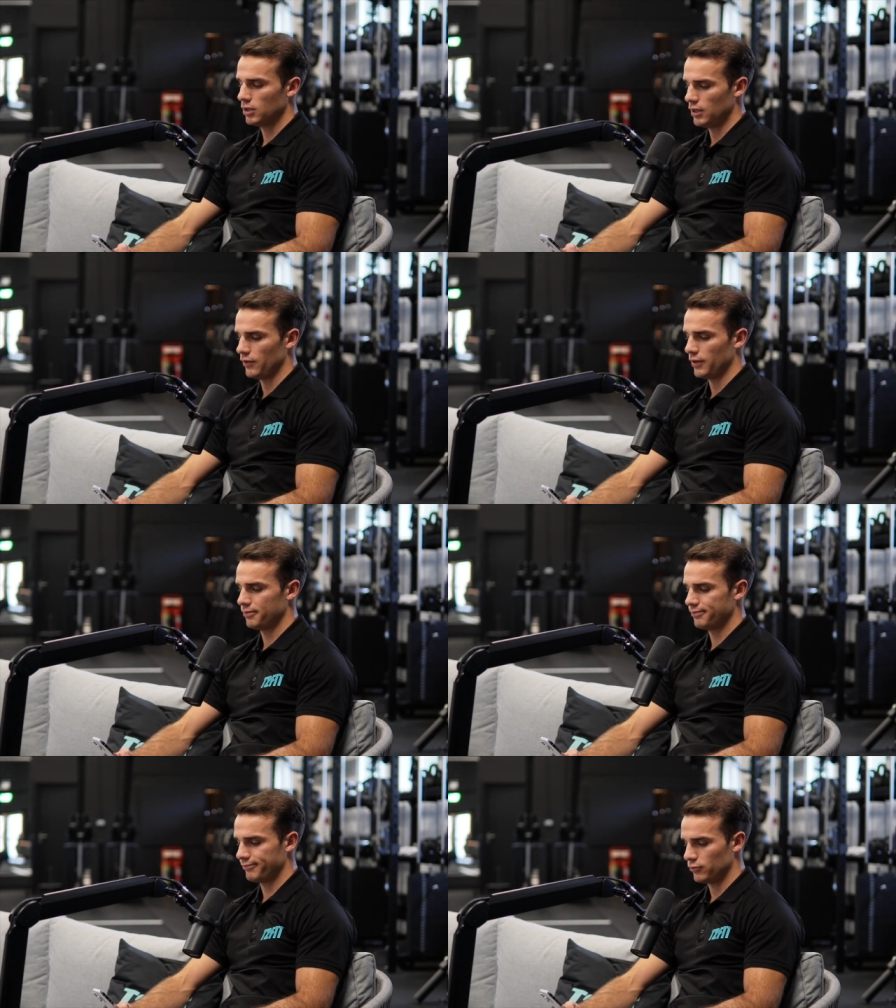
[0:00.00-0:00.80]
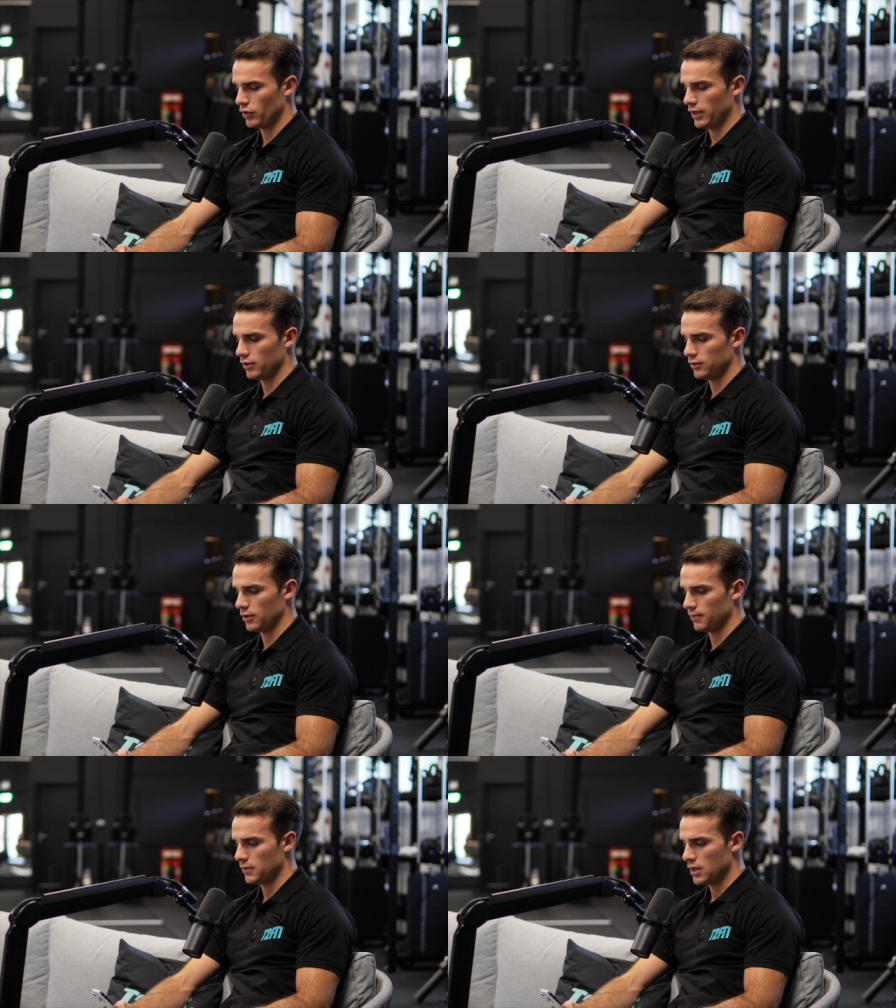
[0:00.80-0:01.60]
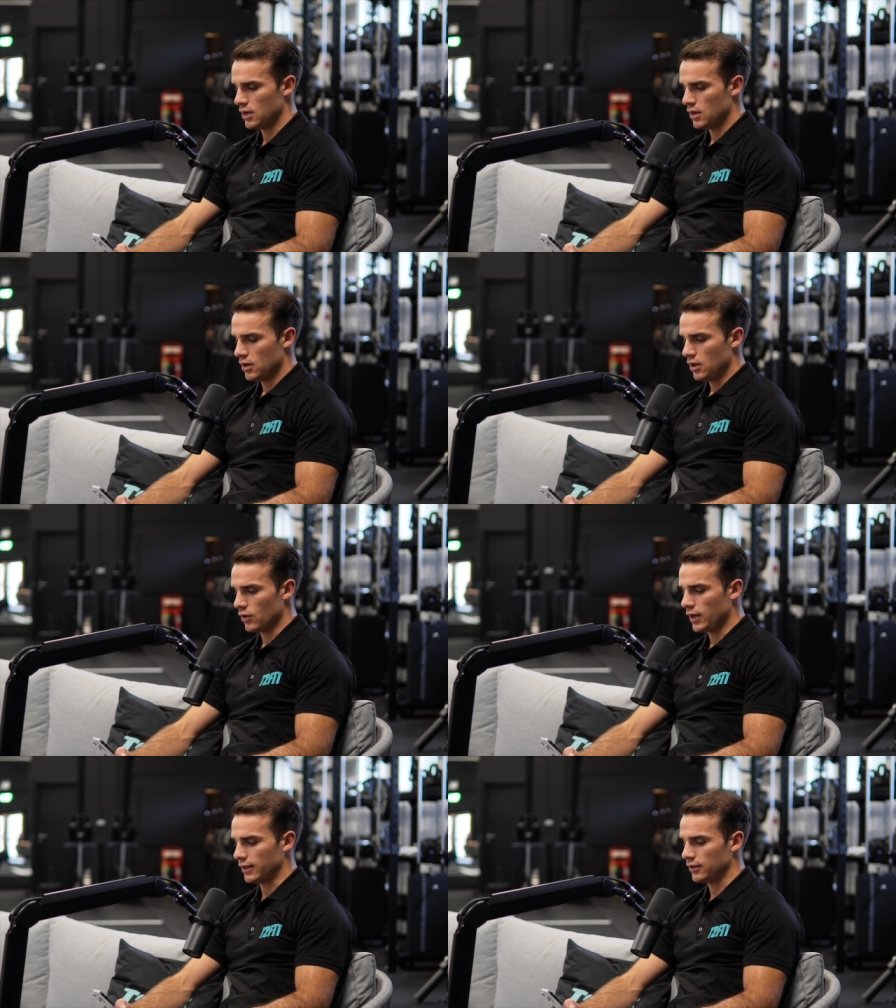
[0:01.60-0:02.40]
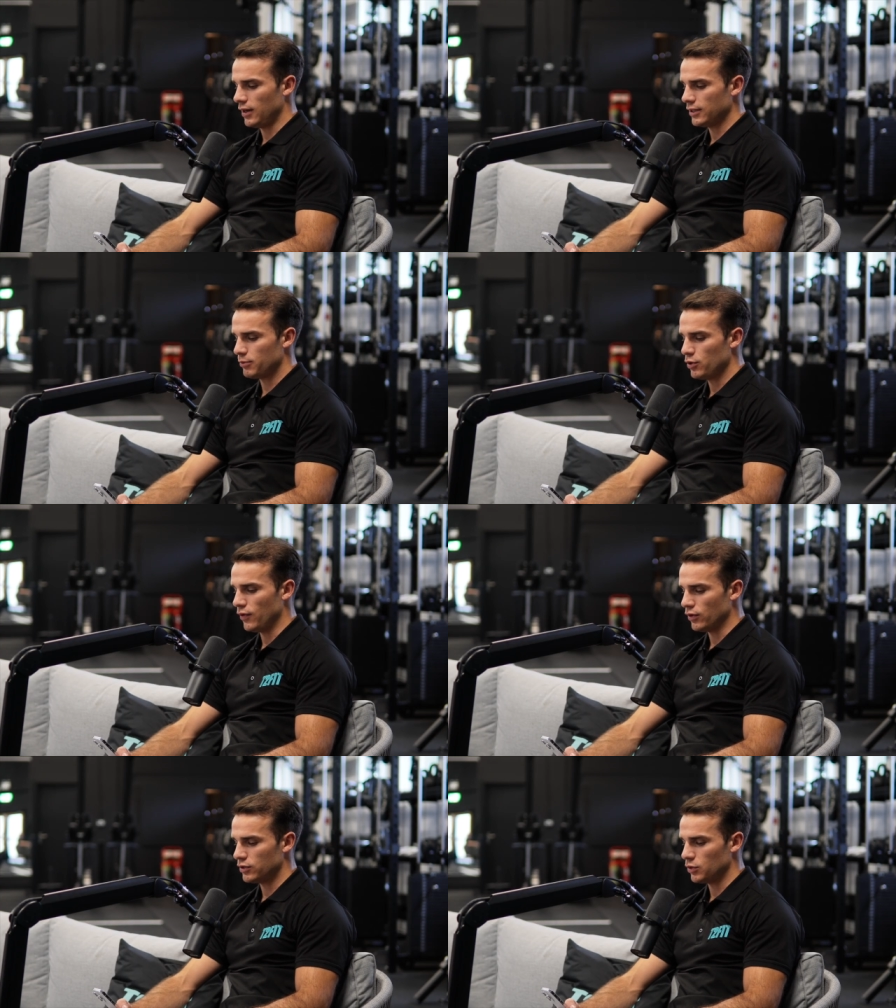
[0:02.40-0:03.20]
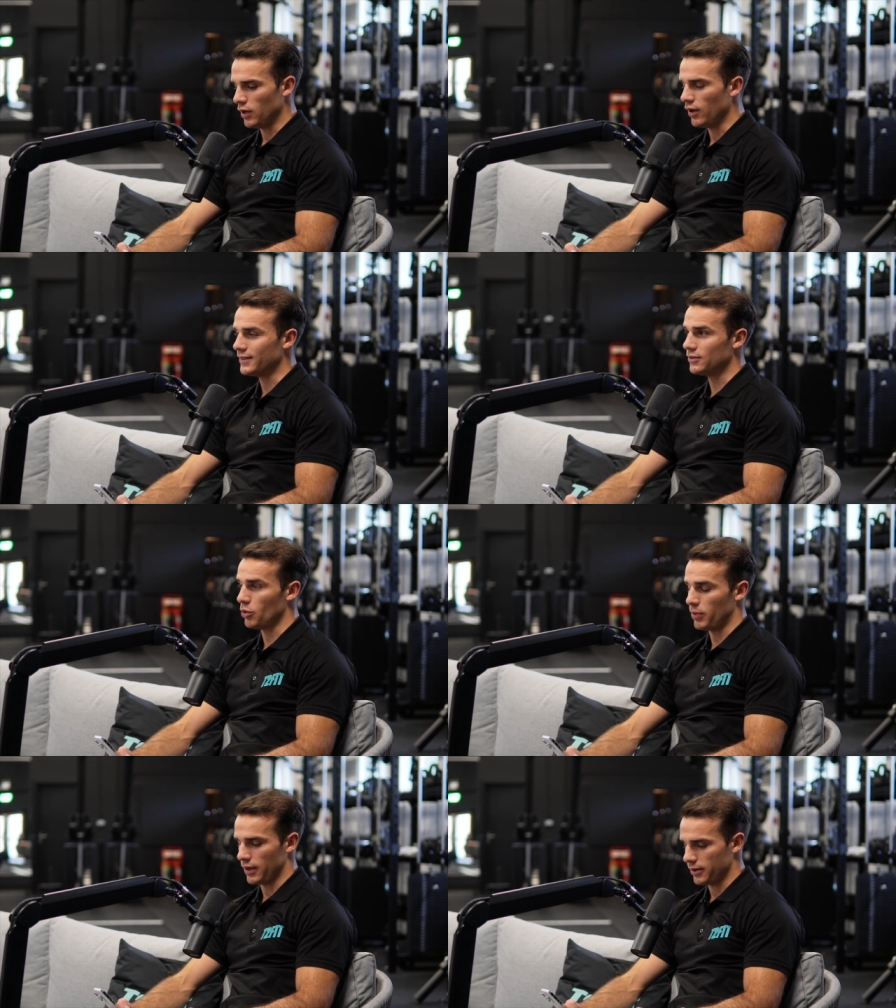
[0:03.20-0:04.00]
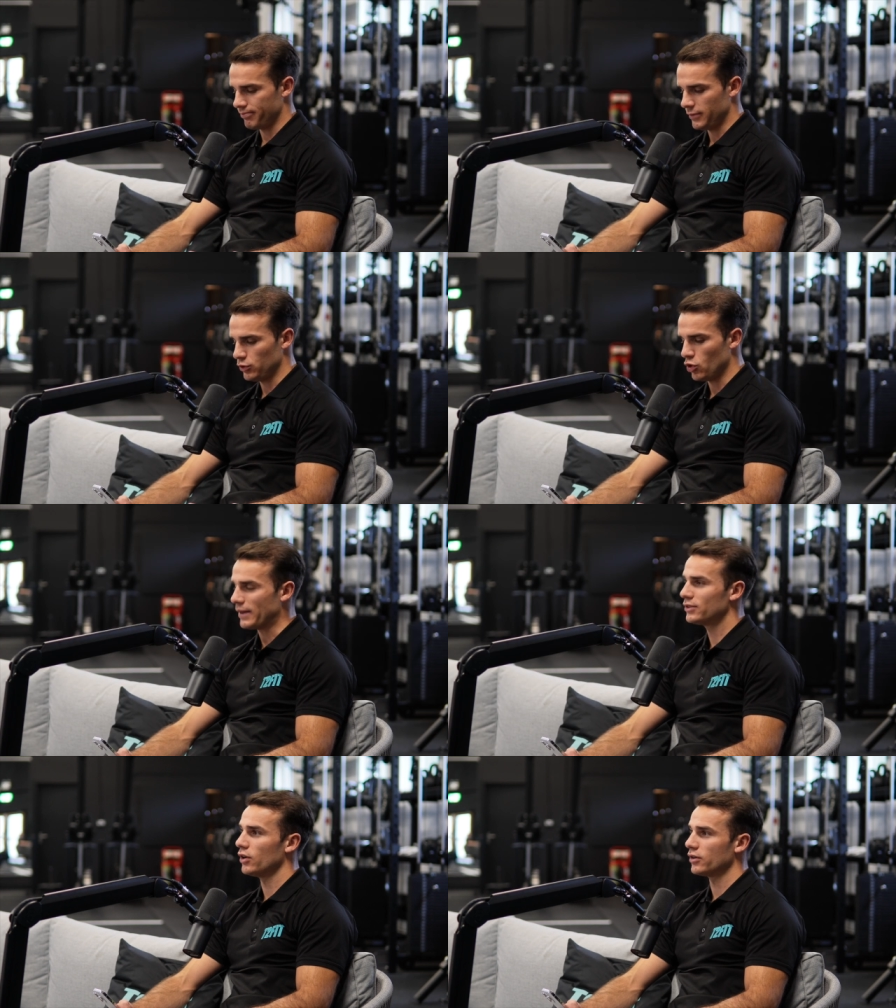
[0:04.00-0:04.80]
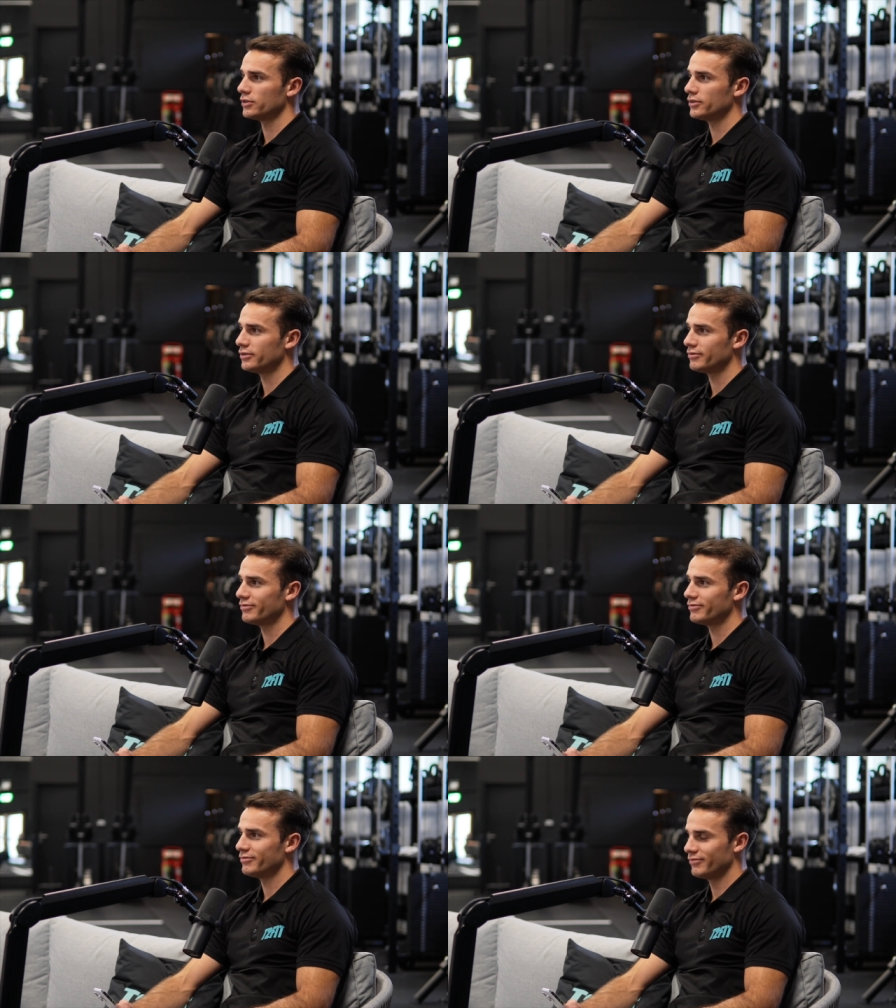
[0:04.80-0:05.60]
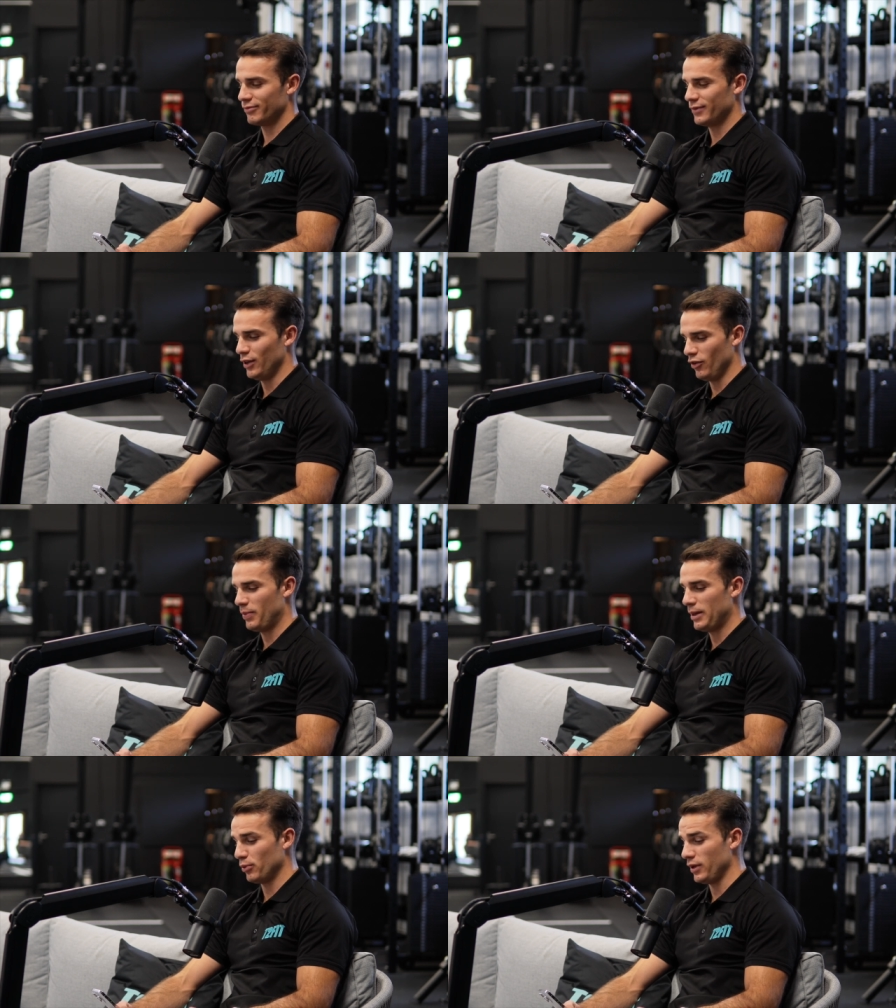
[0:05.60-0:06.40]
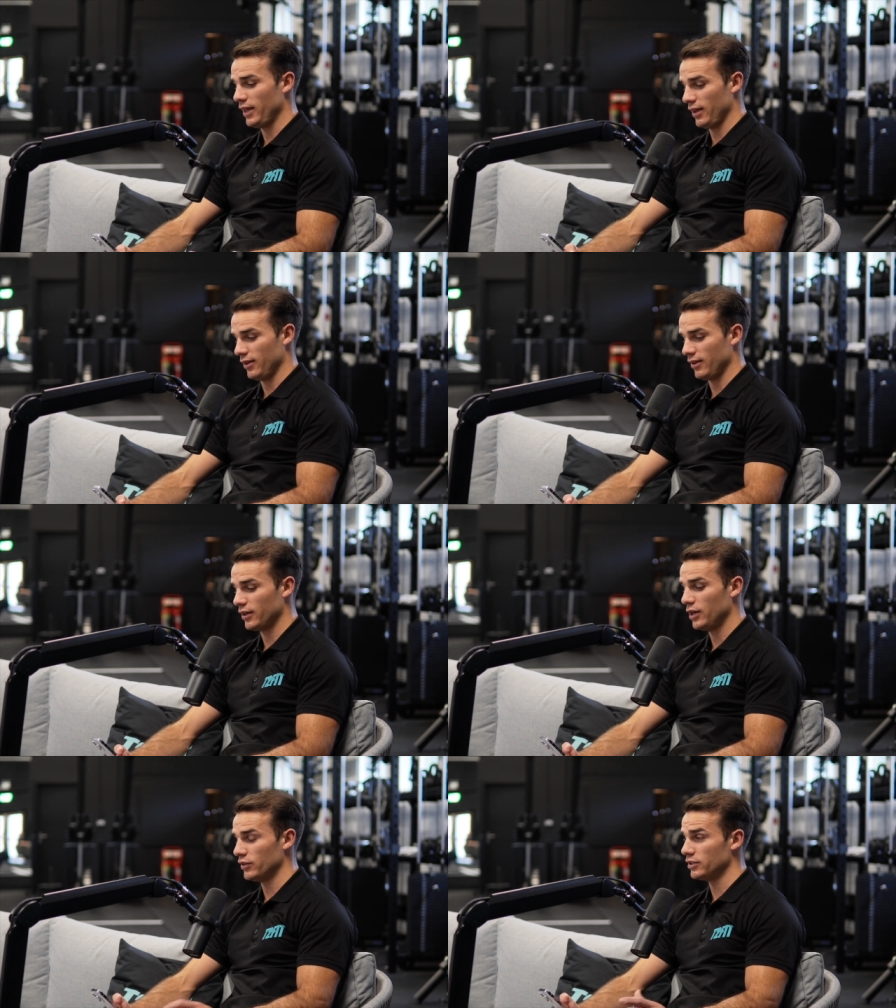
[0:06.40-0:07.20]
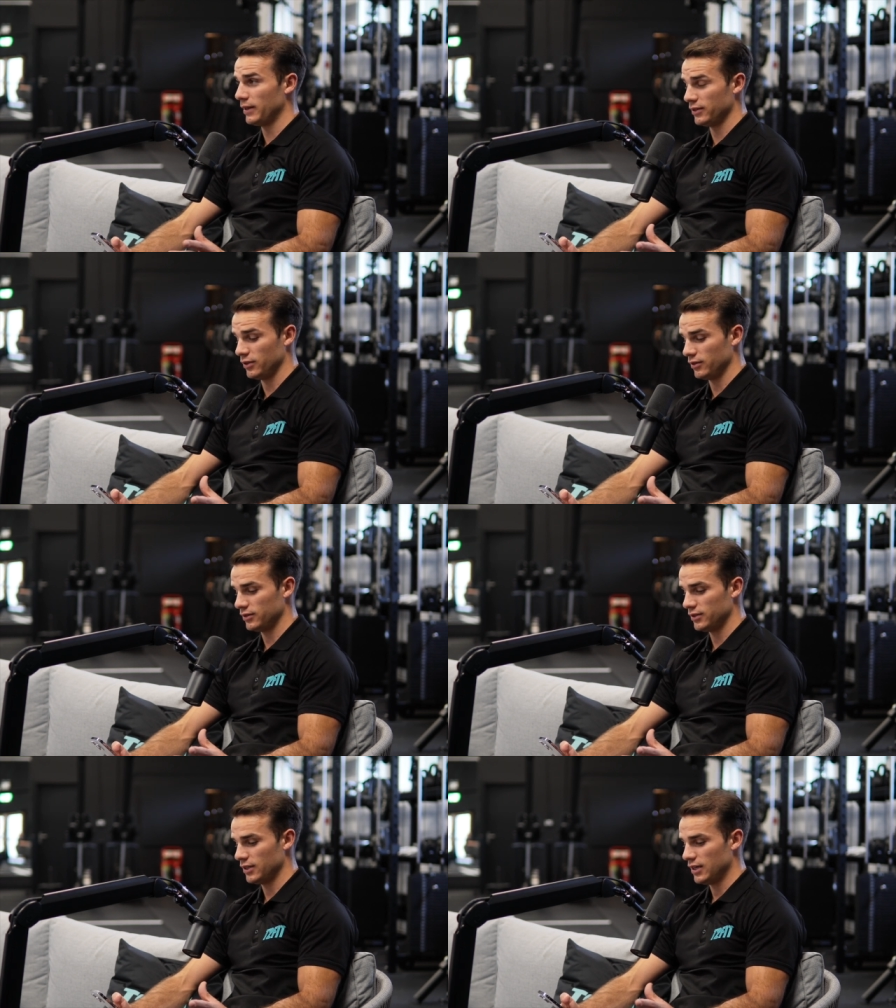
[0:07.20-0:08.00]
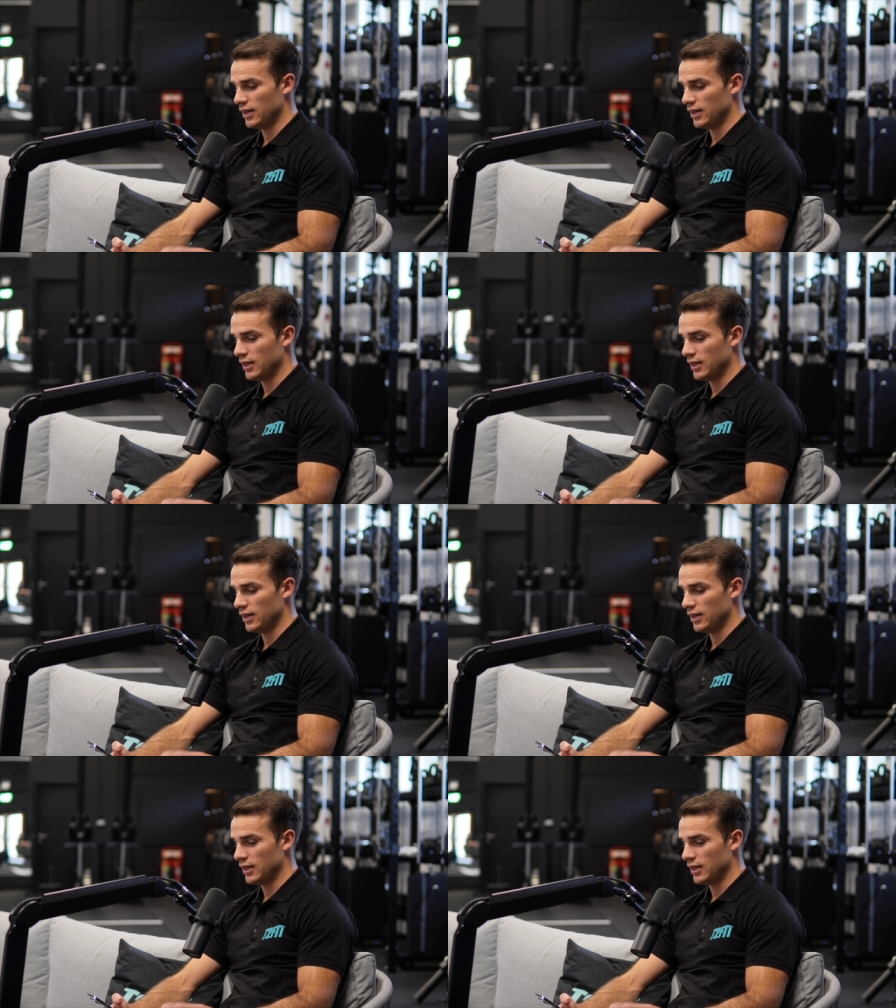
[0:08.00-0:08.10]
Love it. Great answer. Okay, so let's move on to a lighter topic. Let's talk about socks. A lot of people here are curious about the socks.